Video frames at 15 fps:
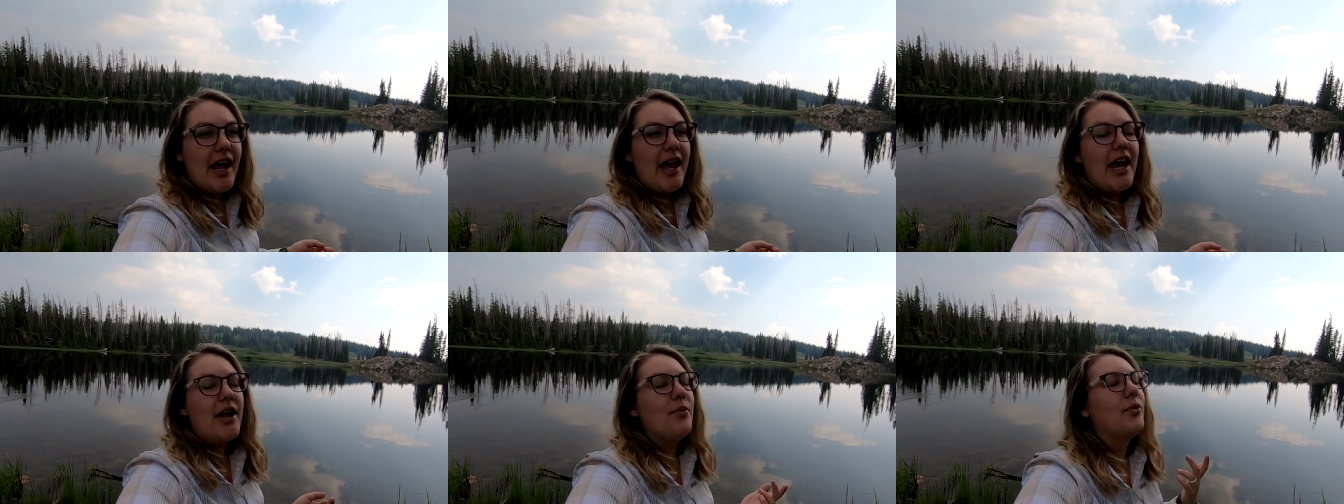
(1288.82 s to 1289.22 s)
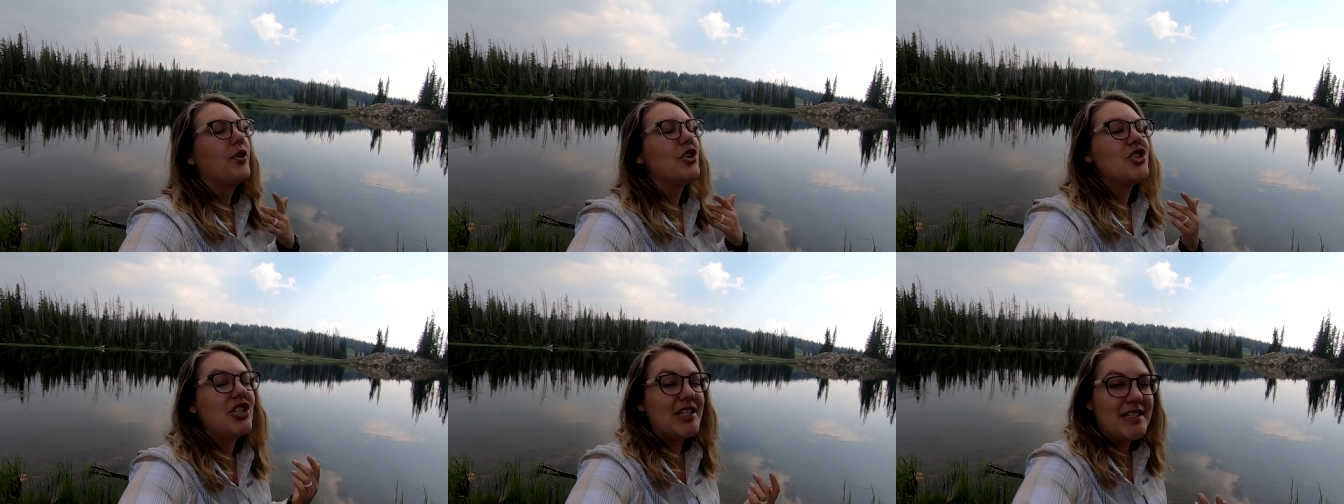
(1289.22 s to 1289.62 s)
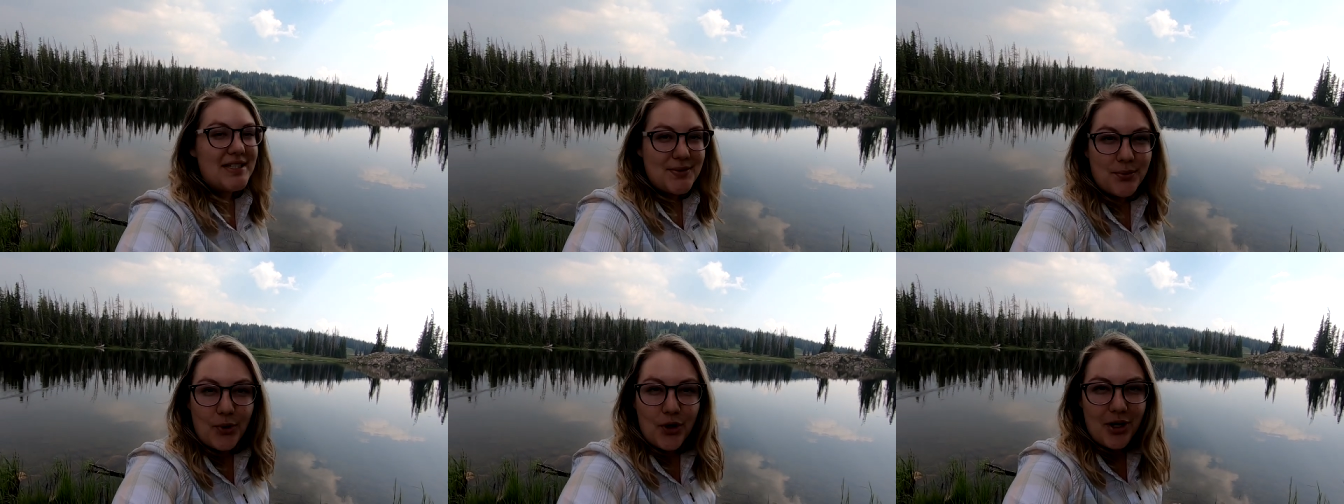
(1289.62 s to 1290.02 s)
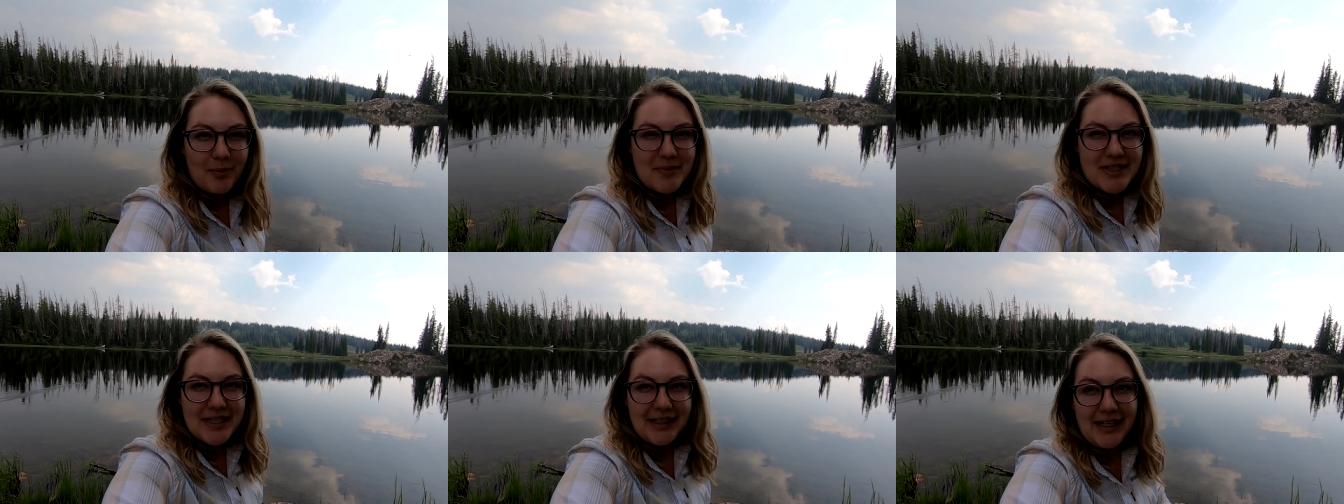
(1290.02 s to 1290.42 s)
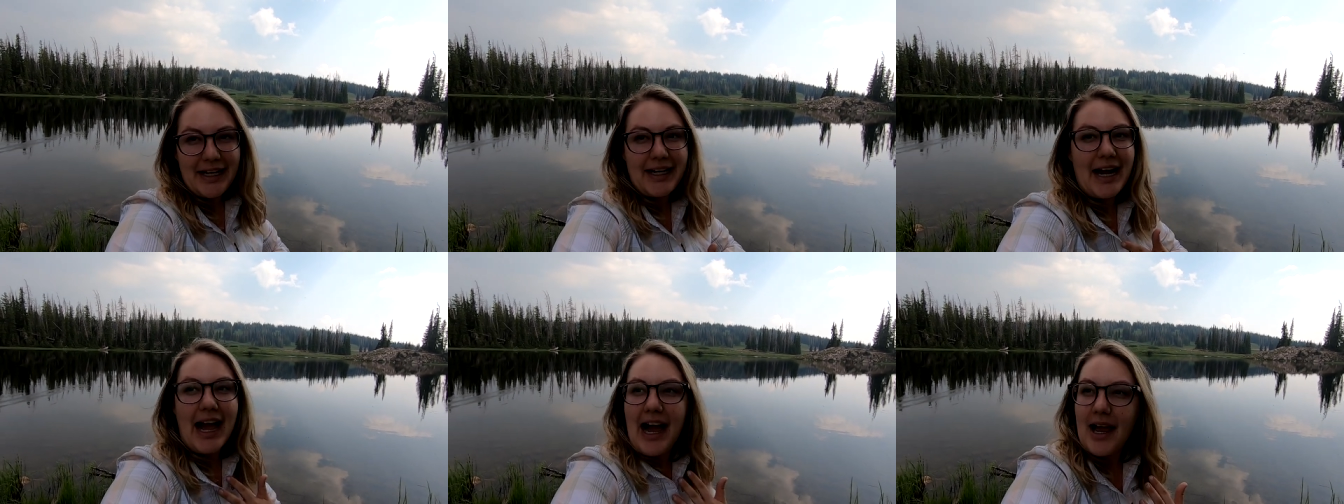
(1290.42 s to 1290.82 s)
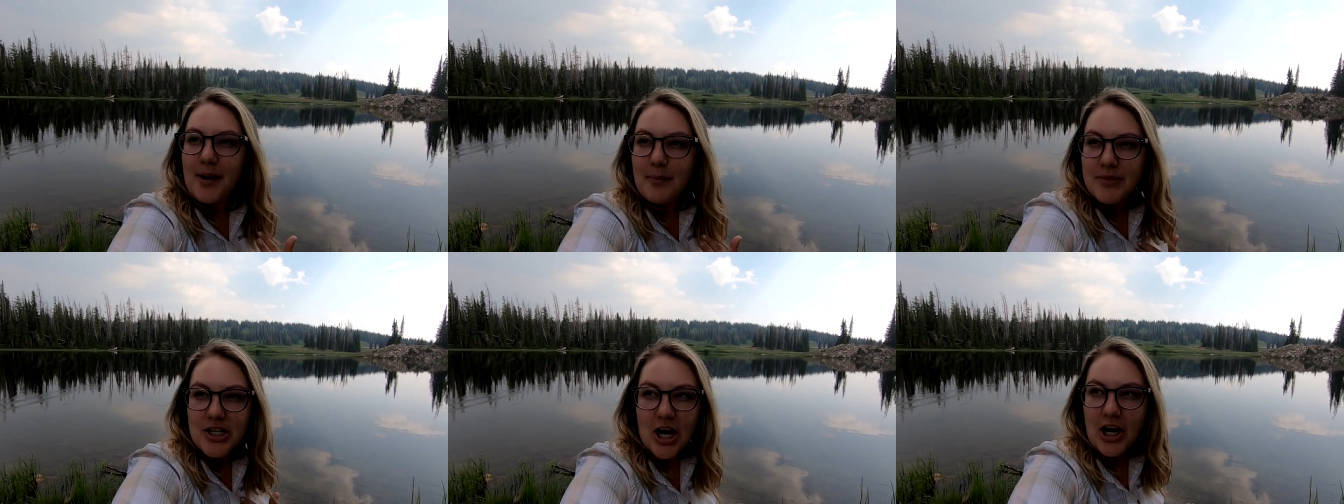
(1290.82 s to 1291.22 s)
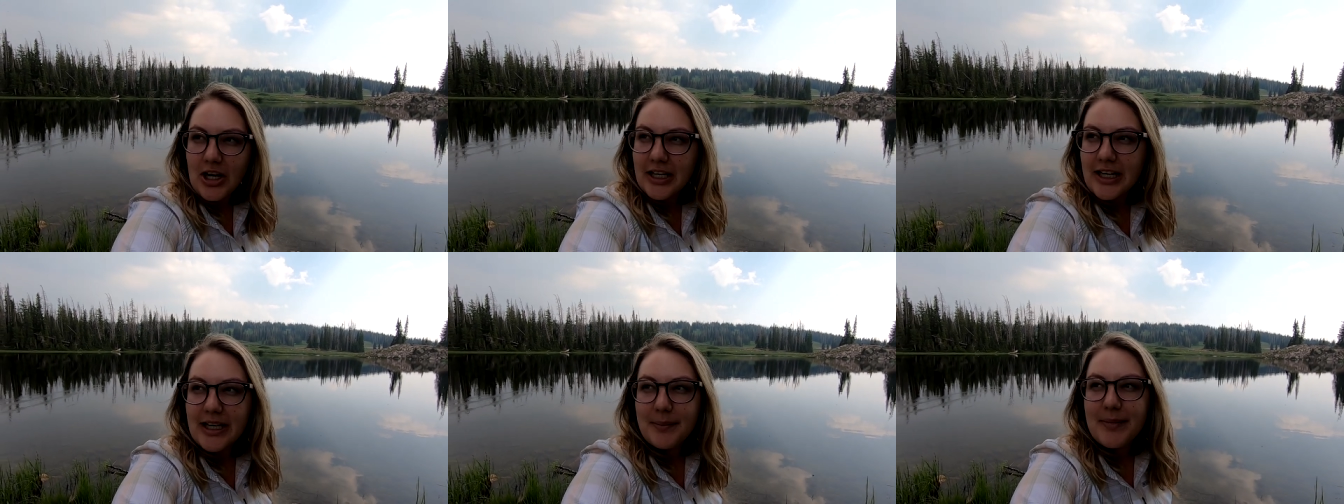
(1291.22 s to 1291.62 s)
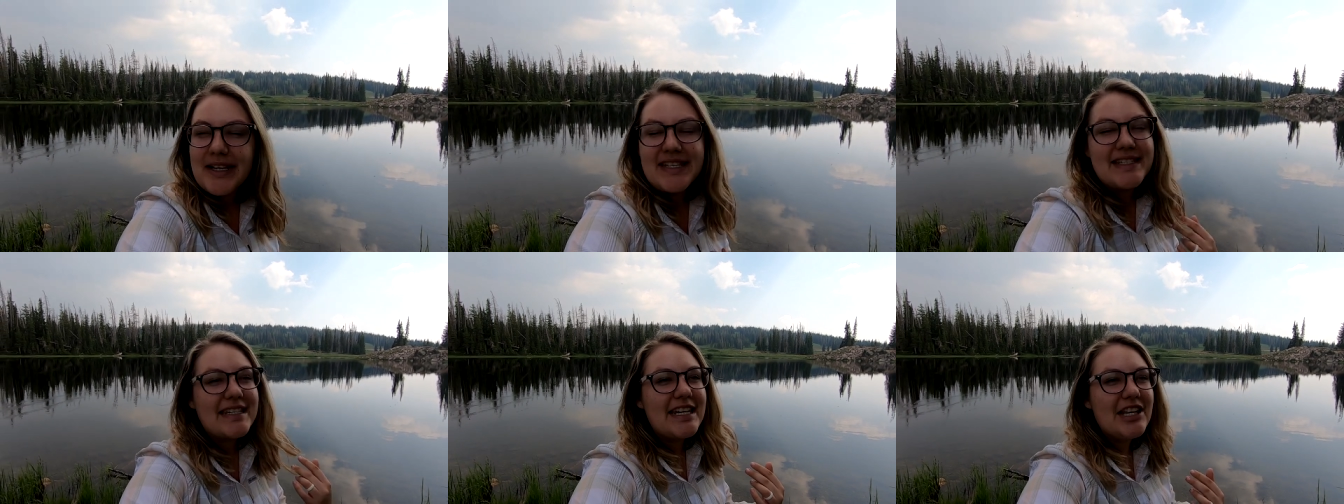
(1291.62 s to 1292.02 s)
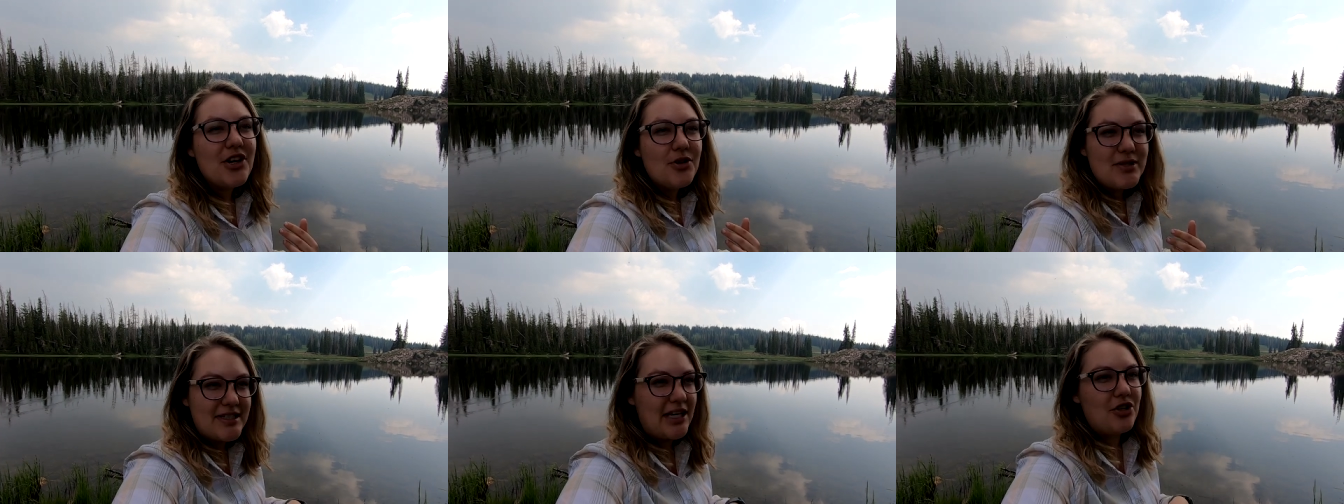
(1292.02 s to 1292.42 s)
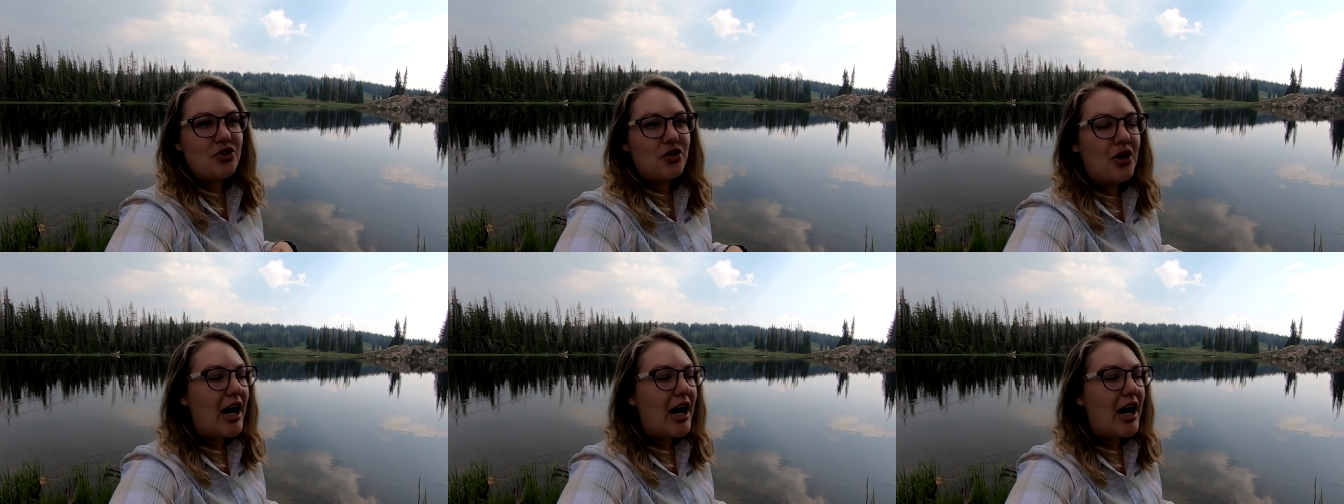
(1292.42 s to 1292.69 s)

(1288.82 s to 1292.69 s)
and we're just swarmed. Like, I'm talking mosquito central.